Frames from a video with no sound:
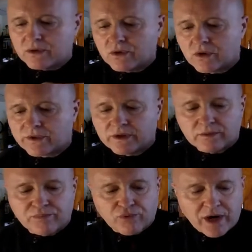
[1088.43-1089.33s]
or
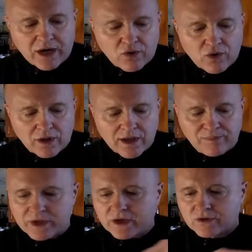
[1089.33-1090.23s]
they'll break all
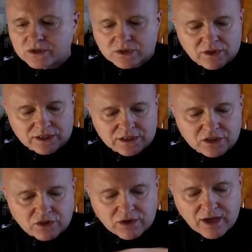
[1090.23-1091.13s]
up like your
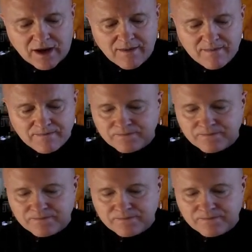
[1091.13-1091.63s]
sausage, okay?